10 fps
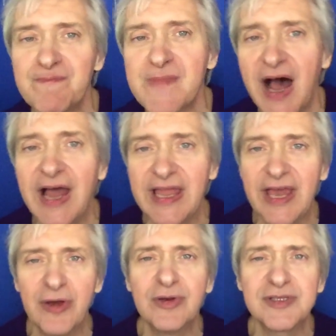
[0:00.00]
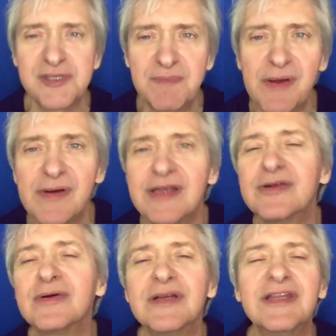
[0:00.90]
I entered the Spirit
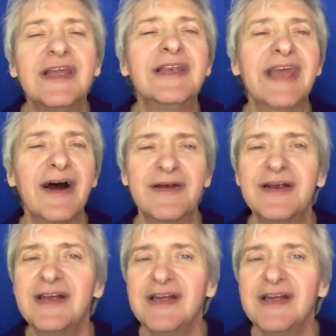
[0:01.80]
during the encounter,